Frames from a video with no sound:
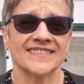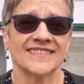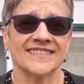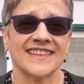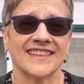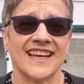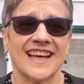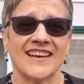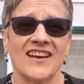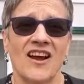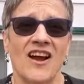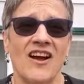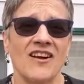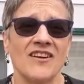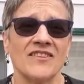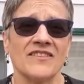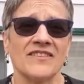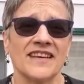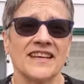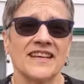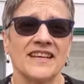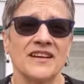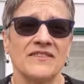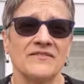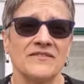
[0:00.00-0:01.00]
And I'll
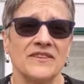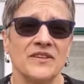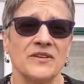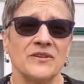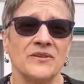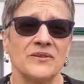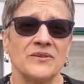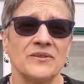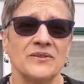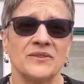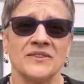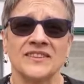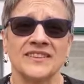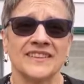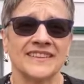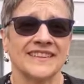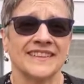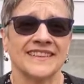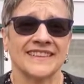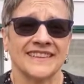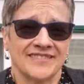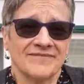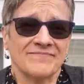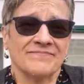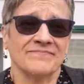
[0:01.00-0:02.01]
think of you,
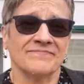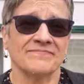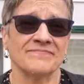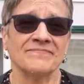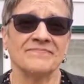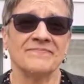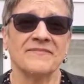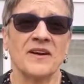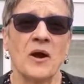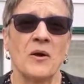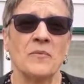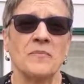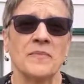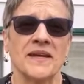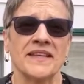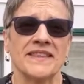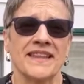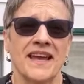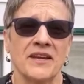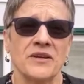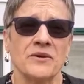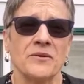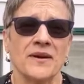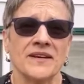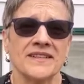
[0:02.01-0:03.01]
hoping
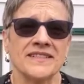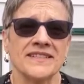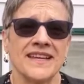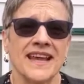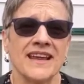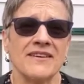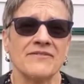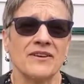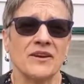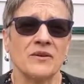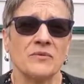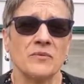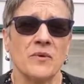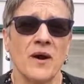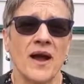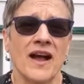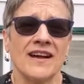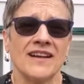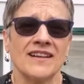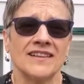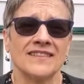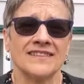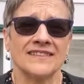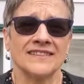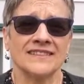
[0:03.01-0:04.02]
that you are safe and
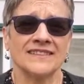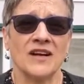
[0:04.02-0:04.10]
well,